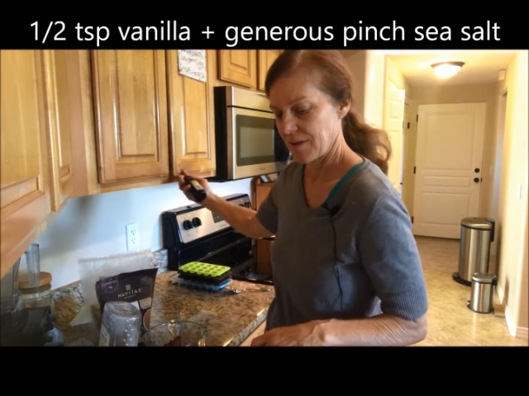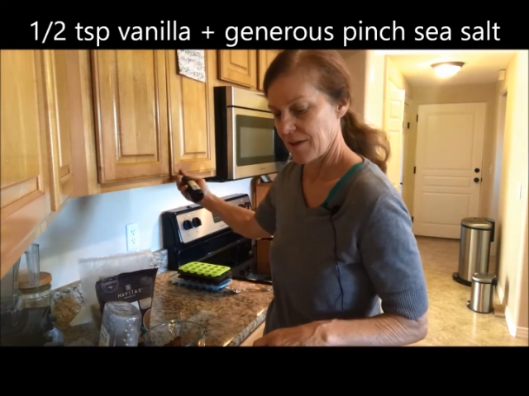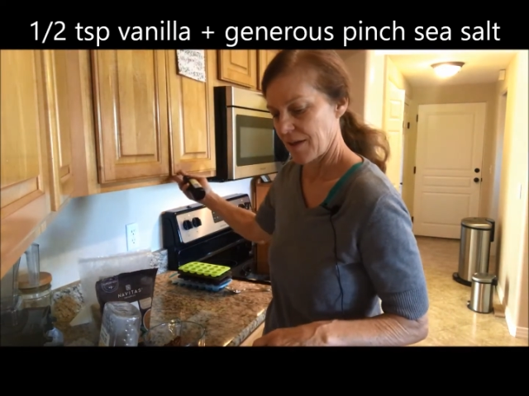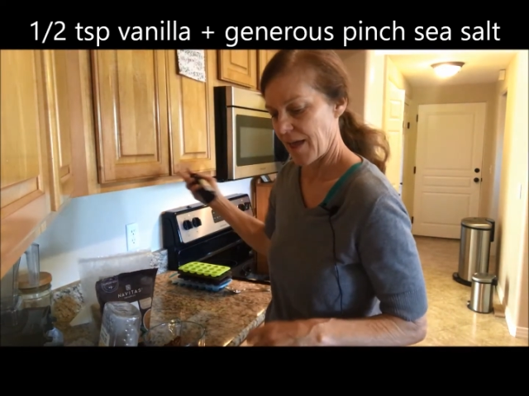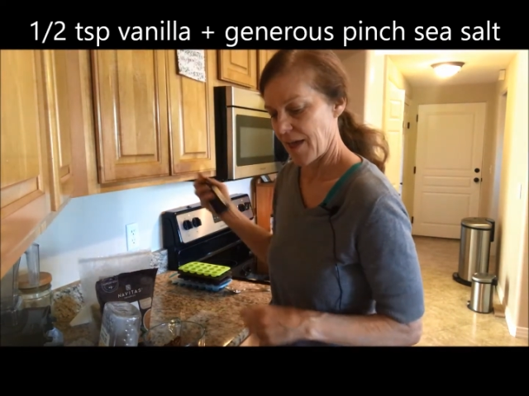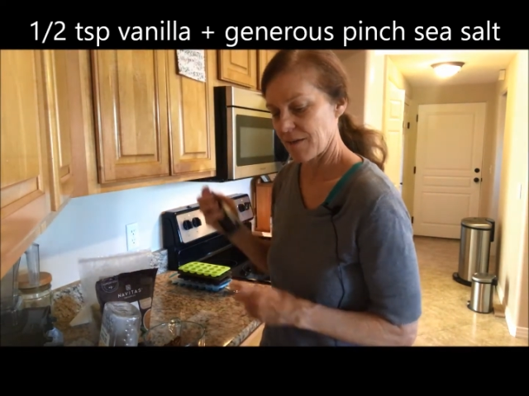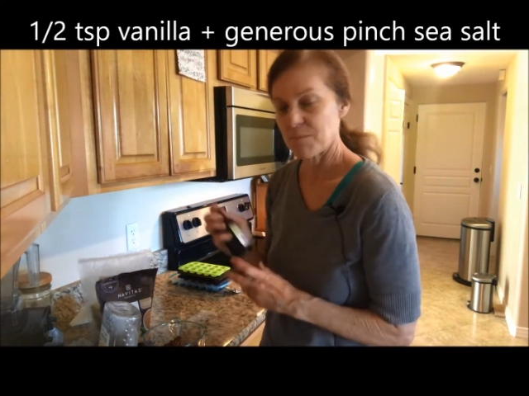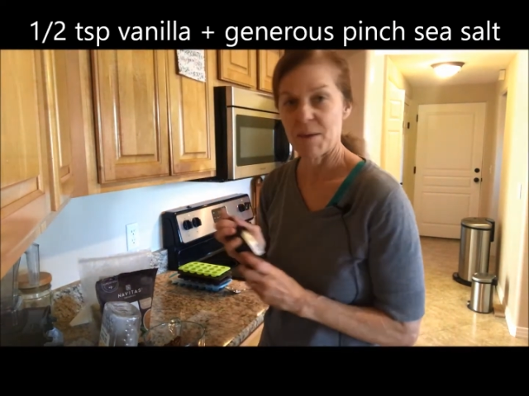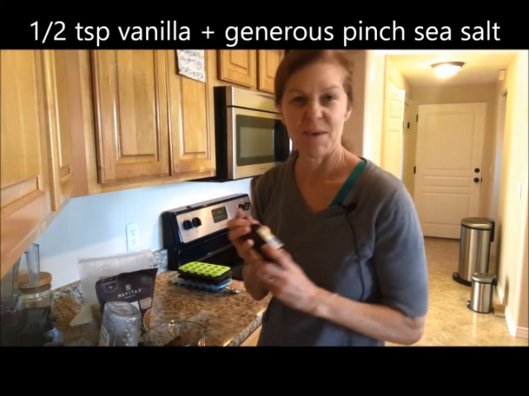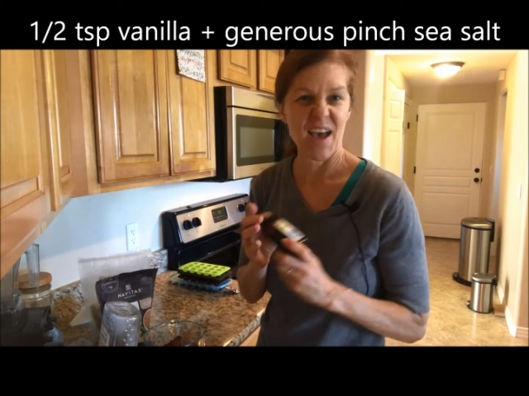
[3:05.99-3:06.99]
and
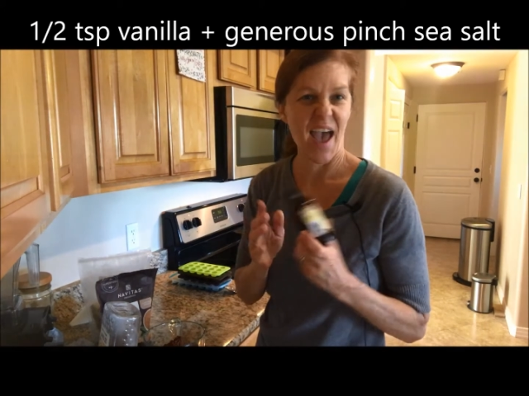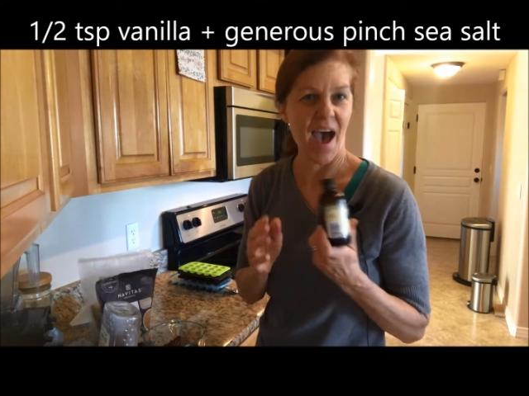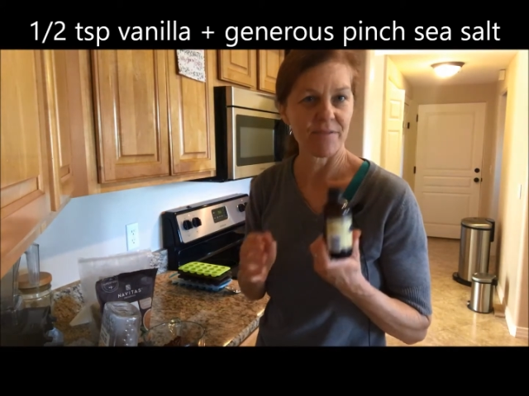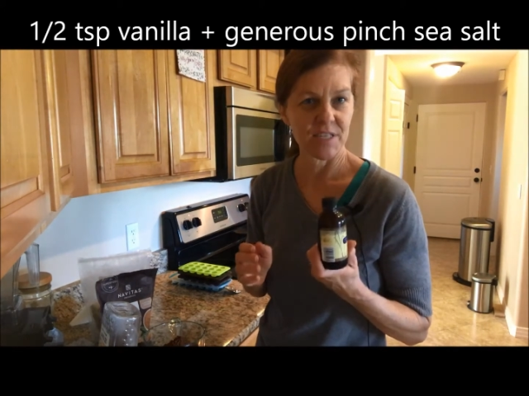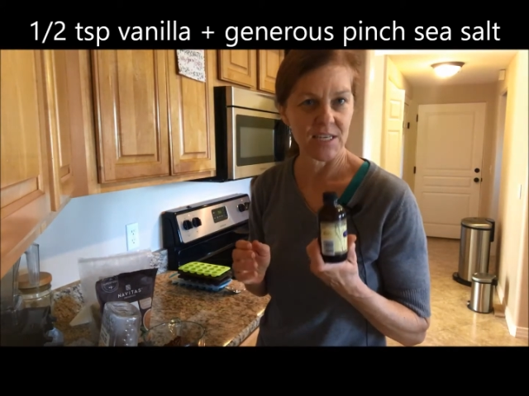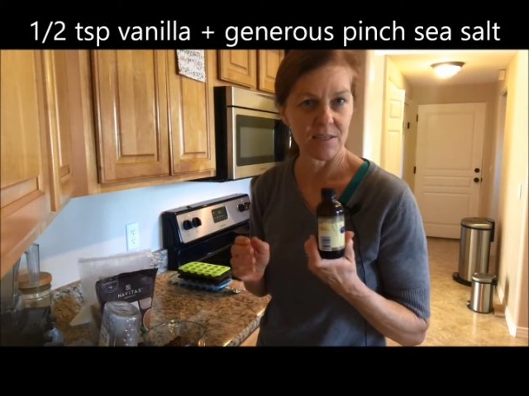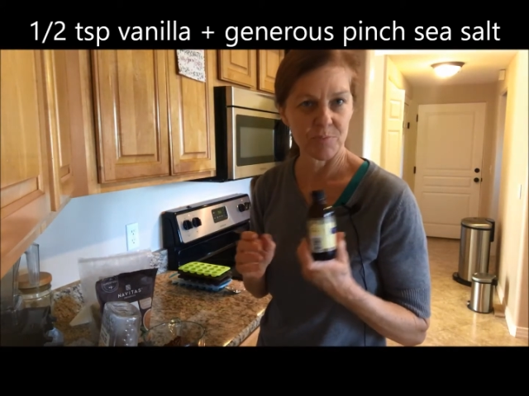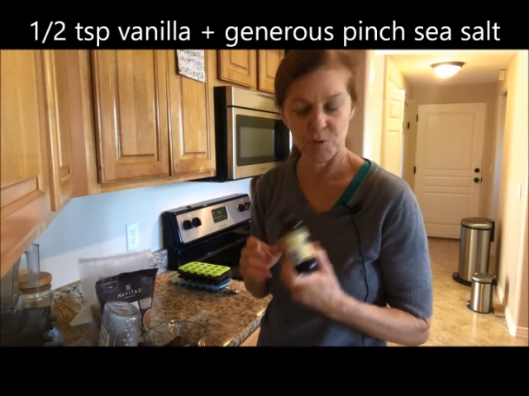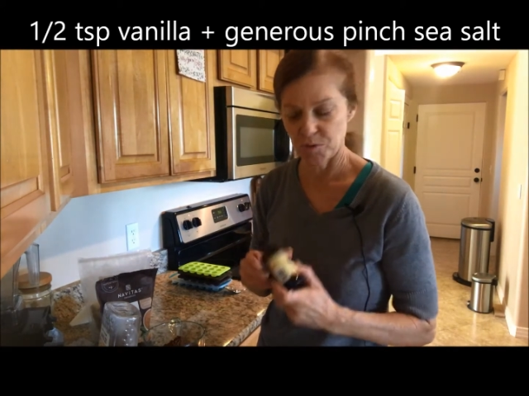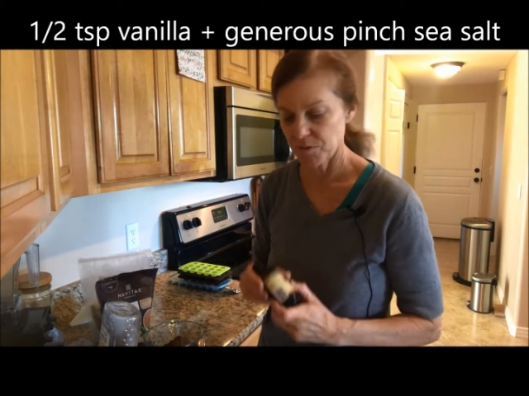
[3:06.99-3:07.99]
maybe a 1/2
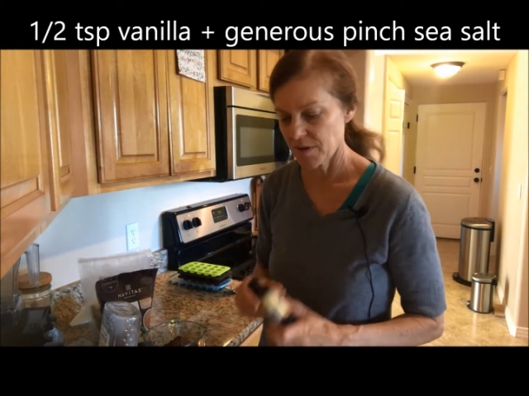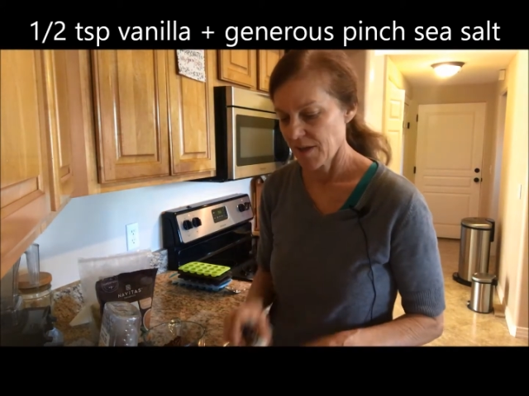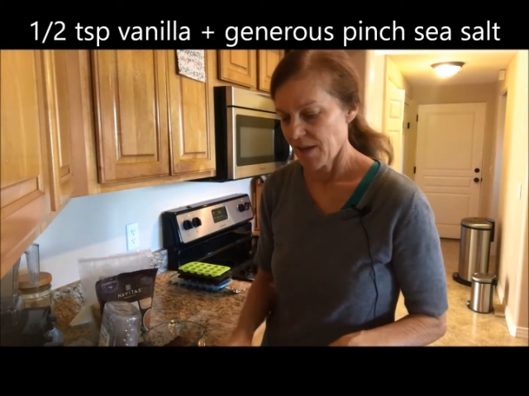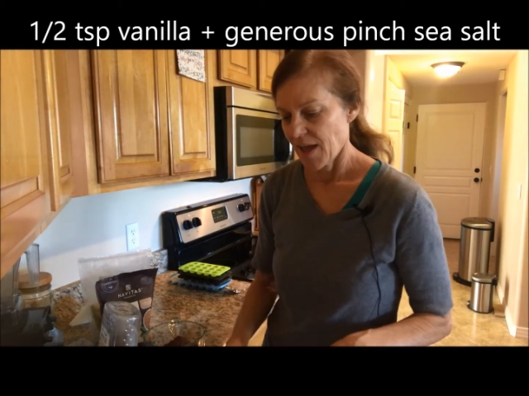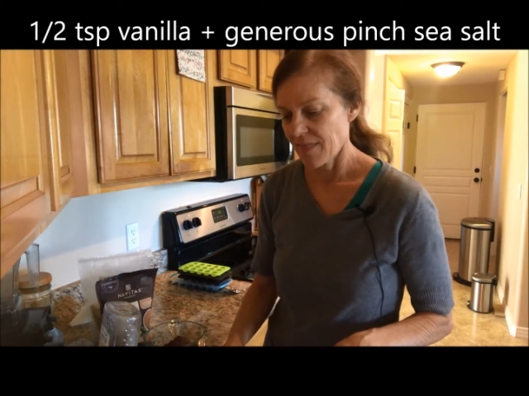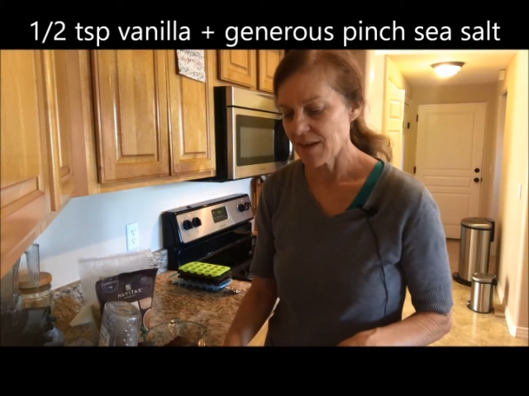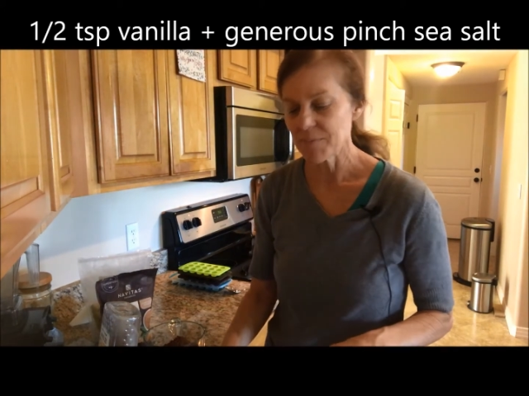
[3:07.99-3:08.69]
teaspoon. And then I'm